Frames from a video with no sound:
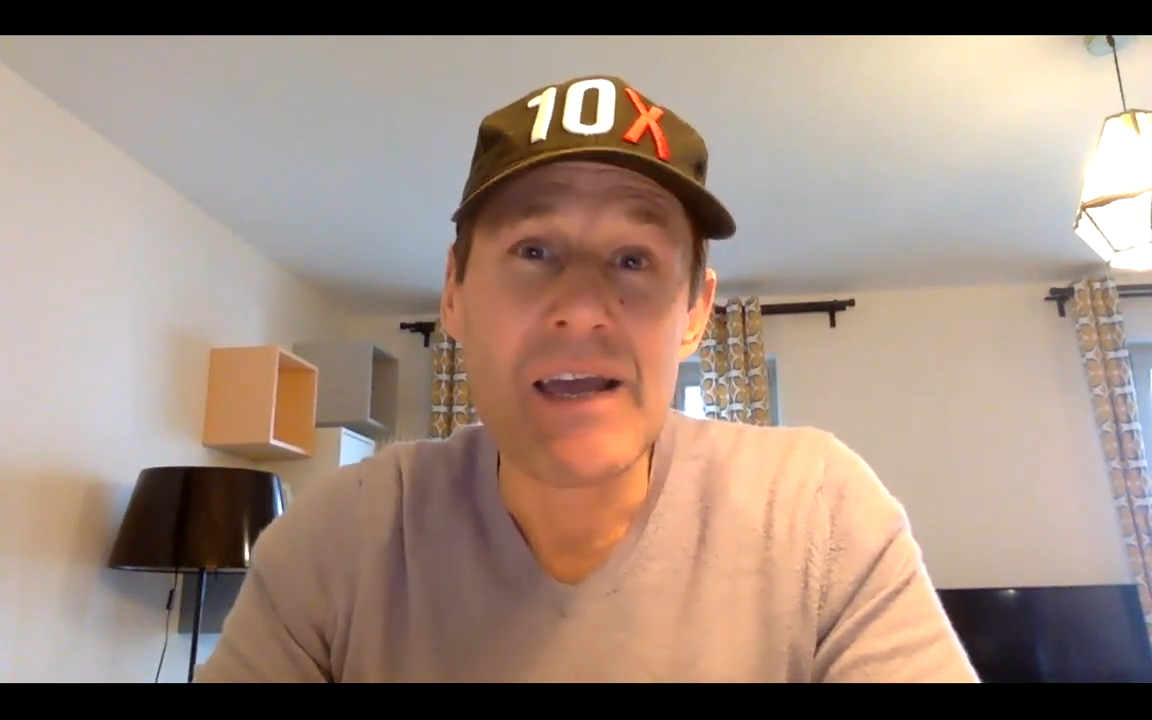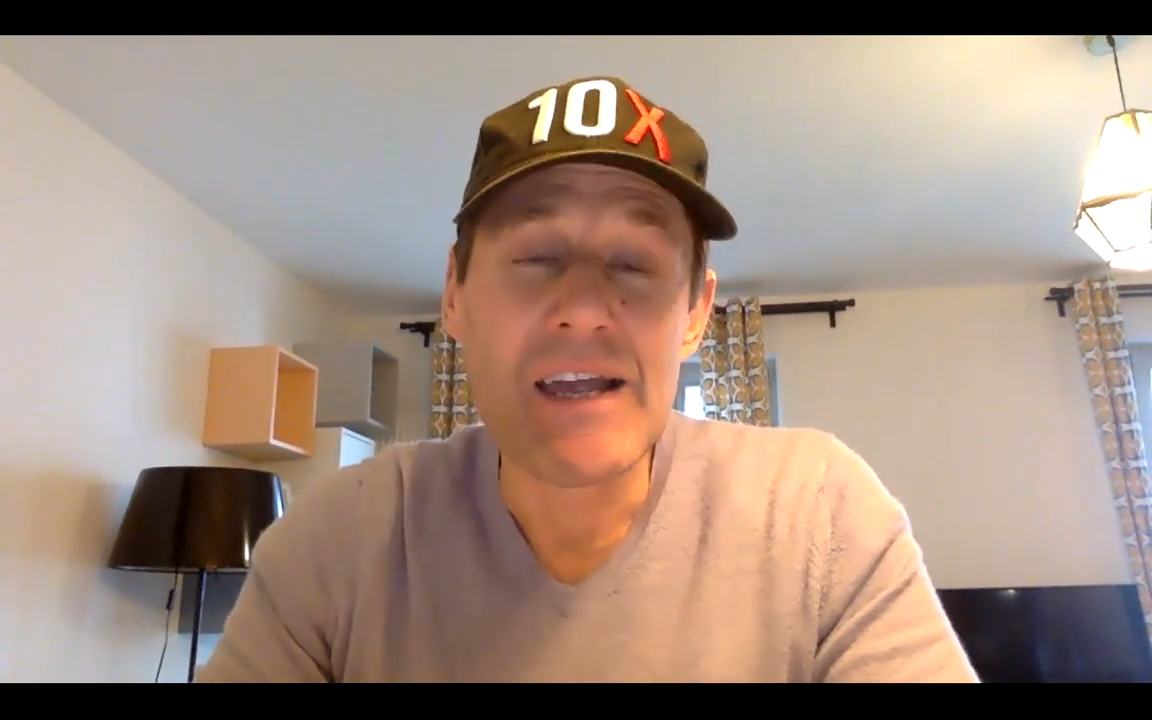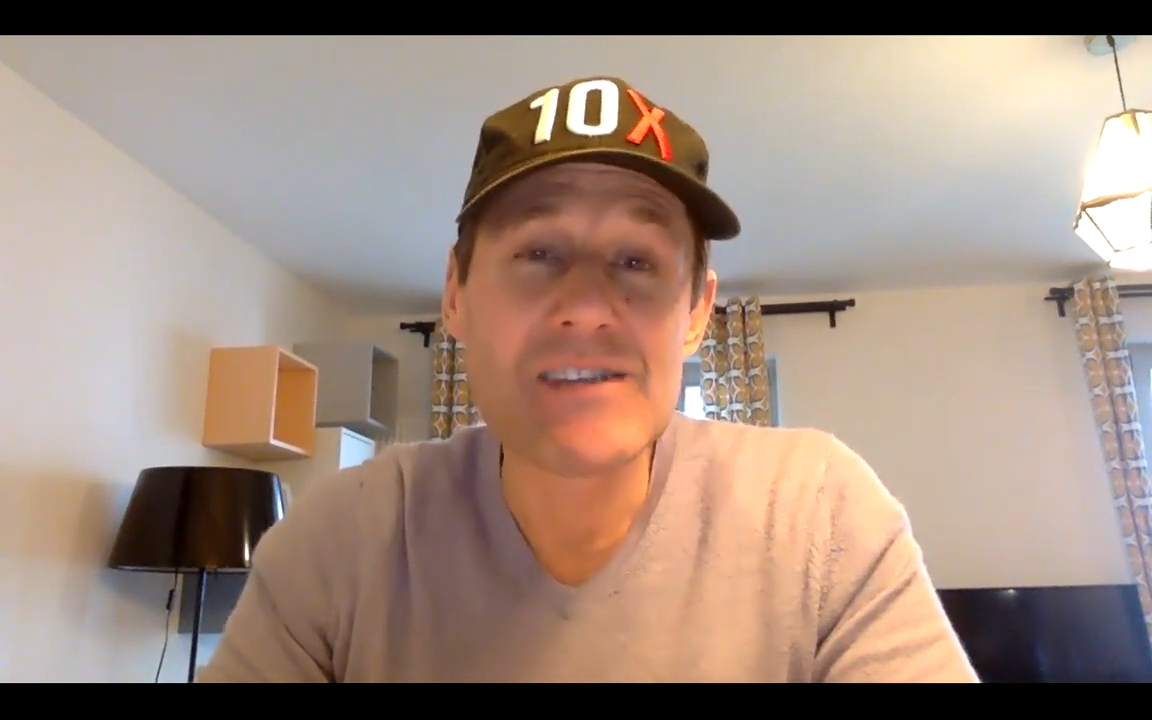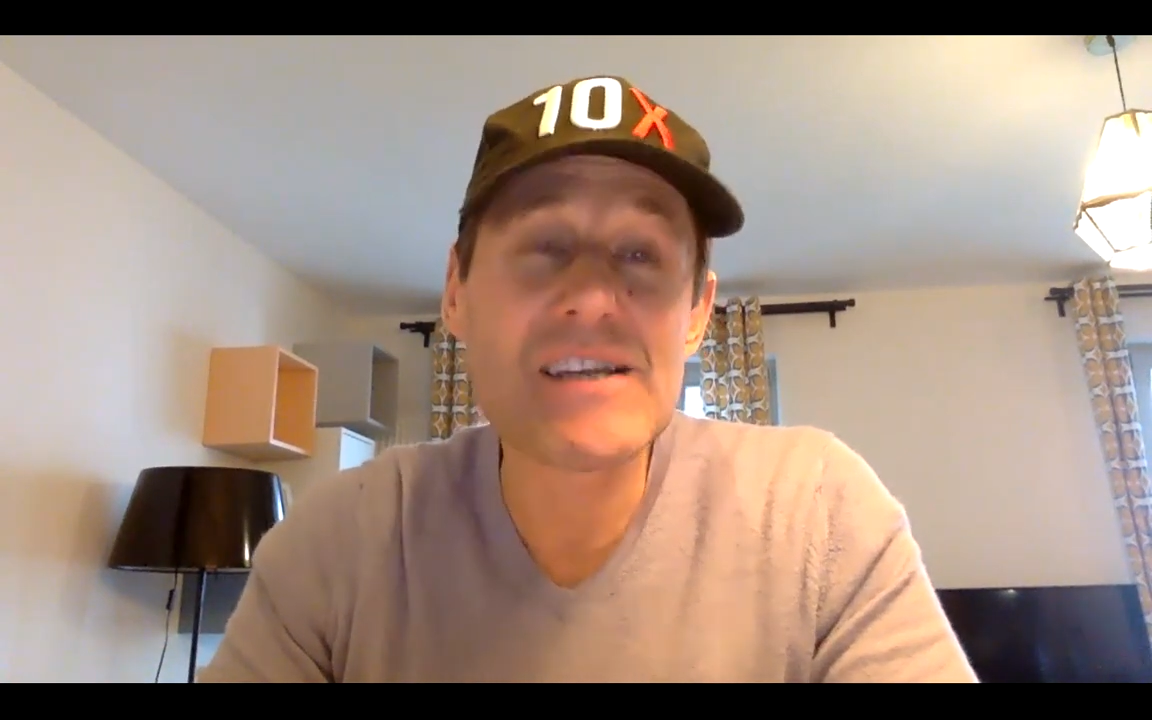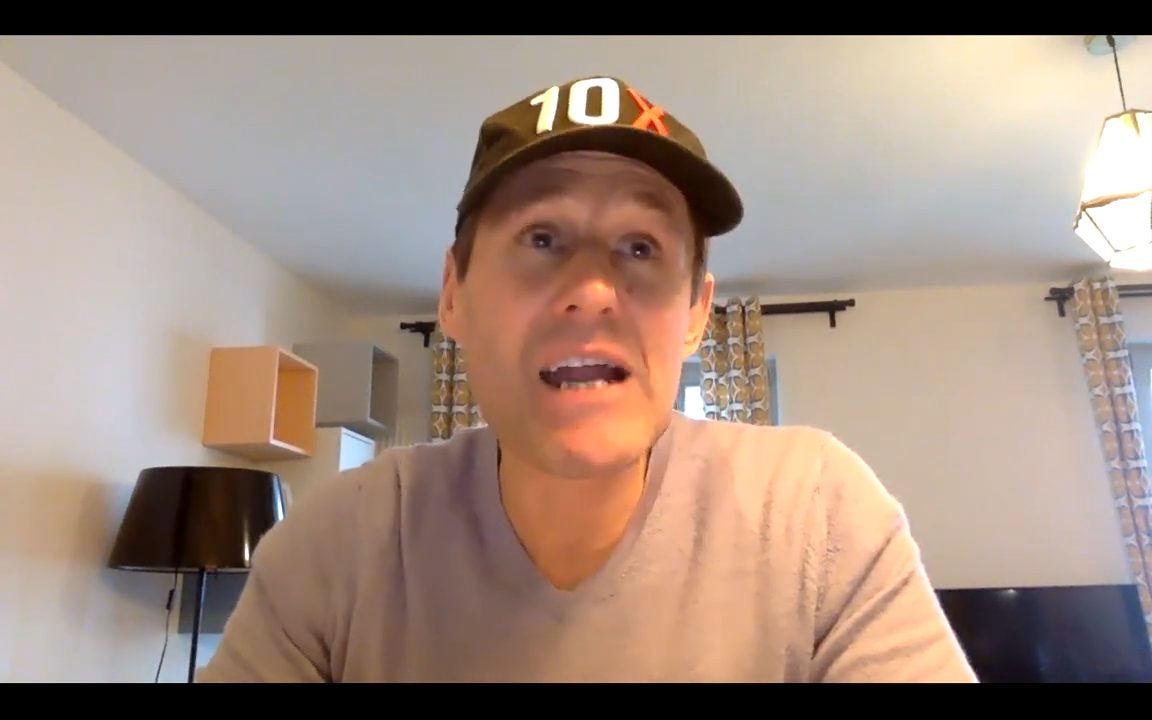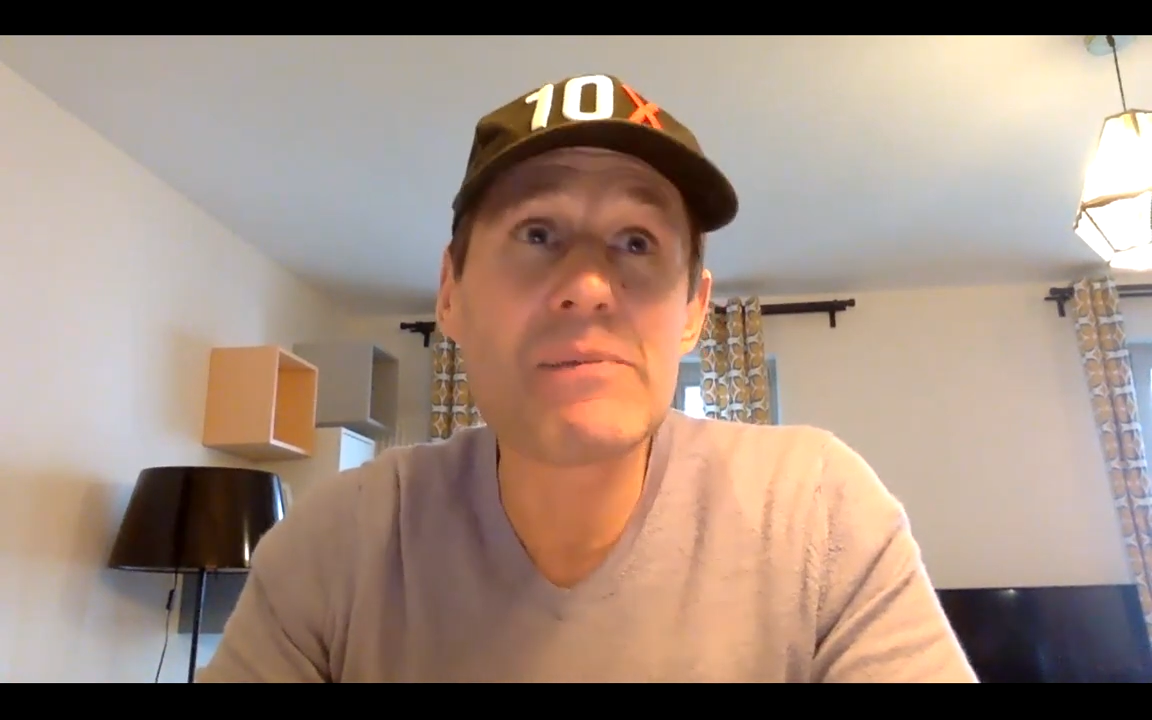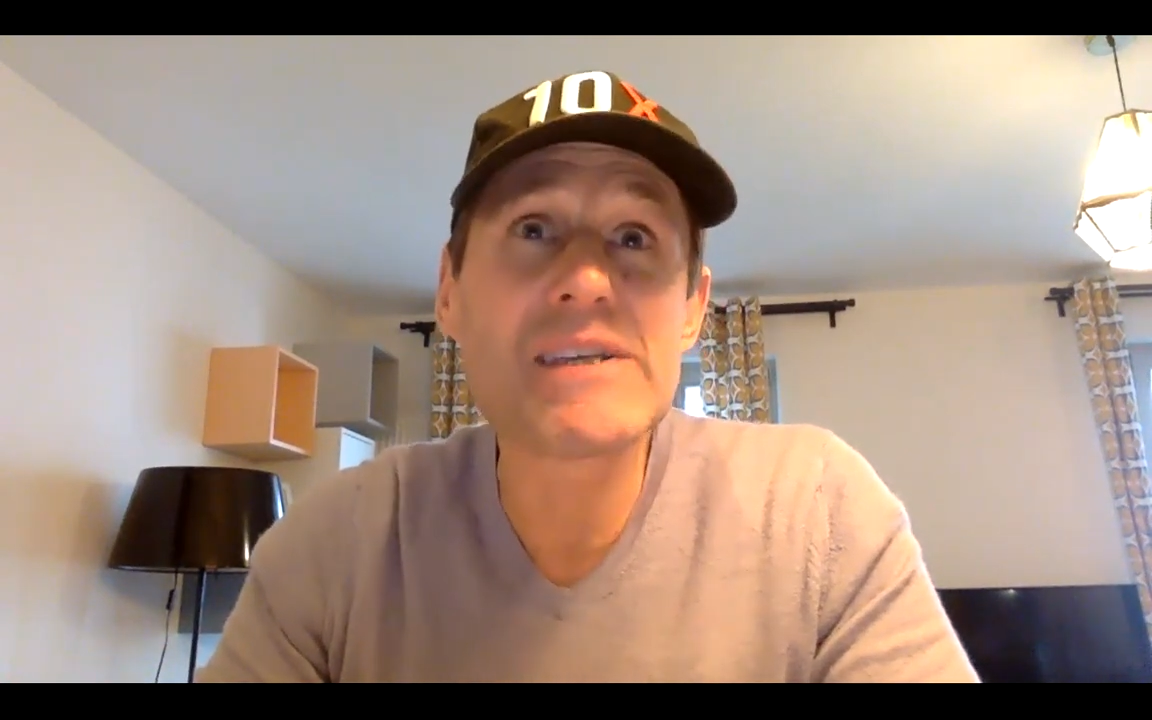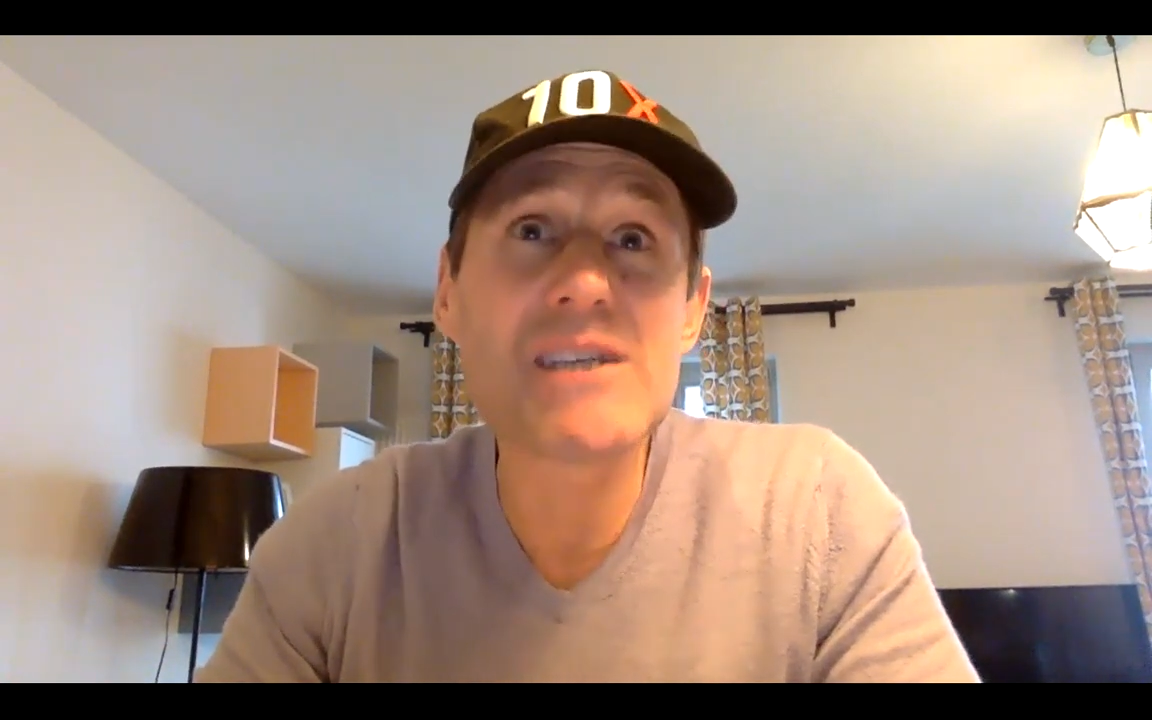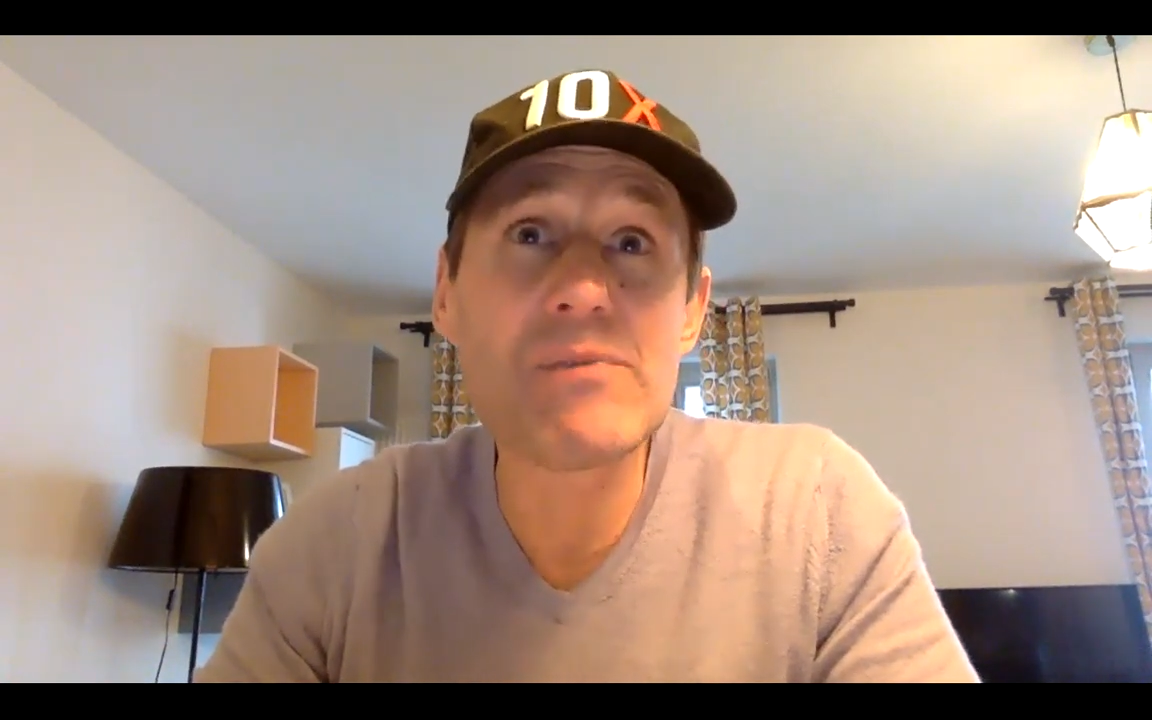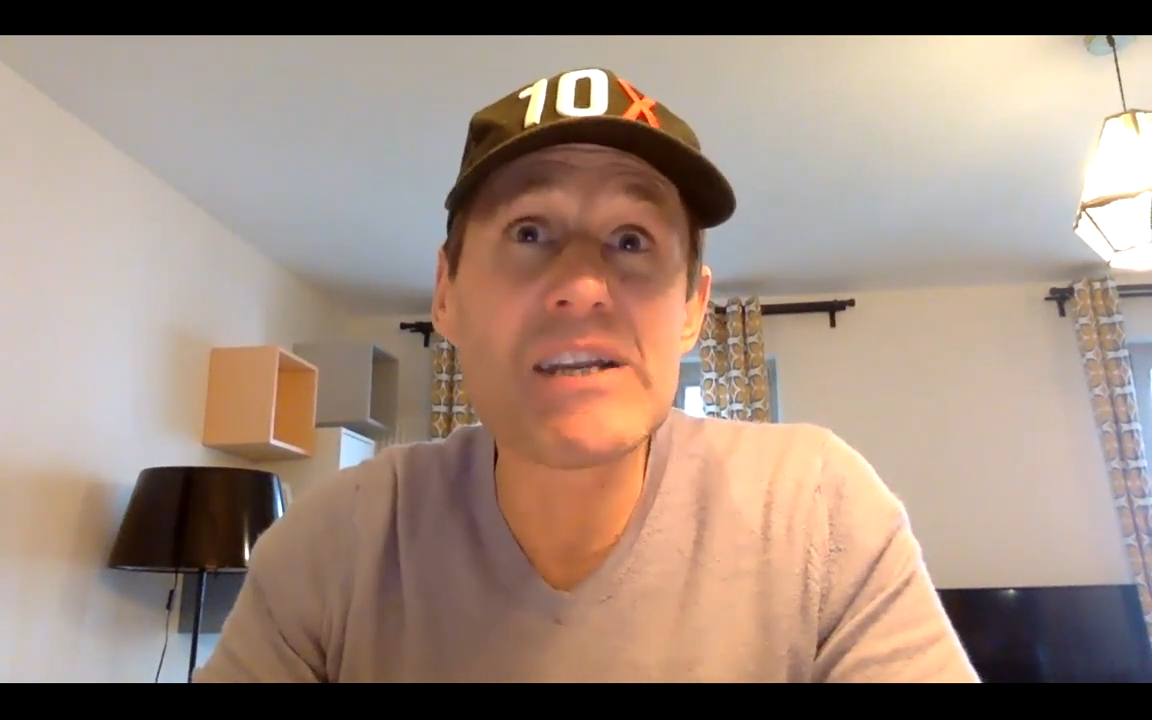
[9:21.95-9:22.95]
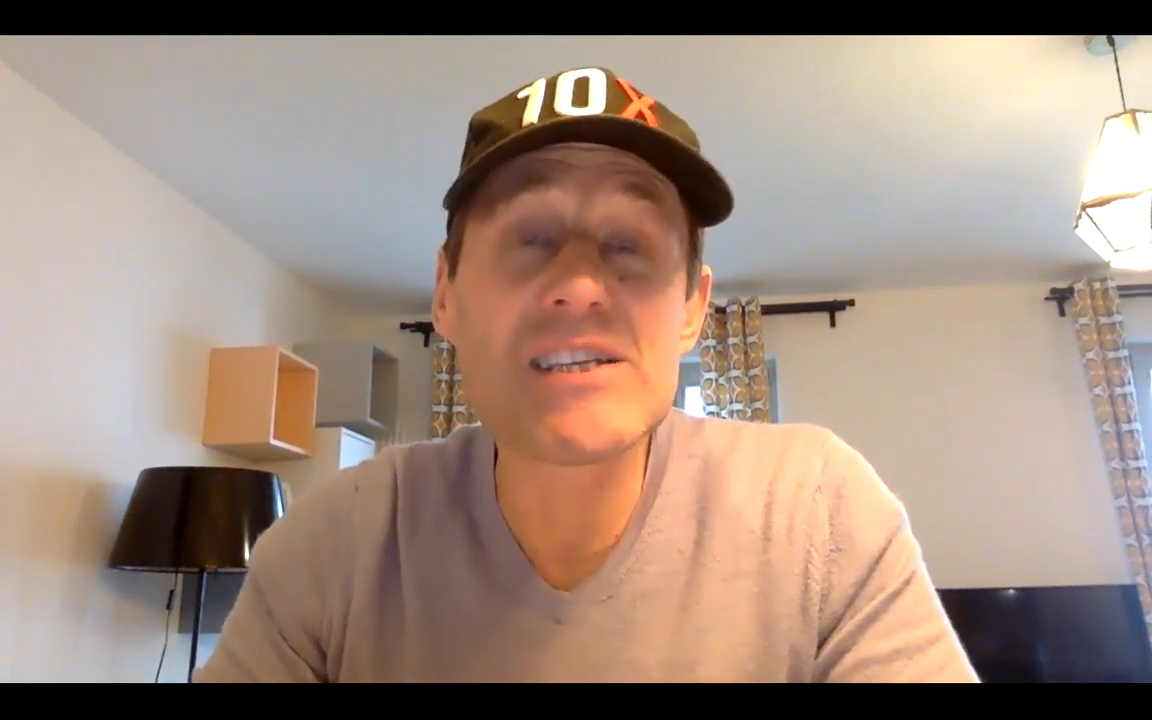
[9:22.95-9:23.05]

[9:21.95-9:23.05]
It's got to be something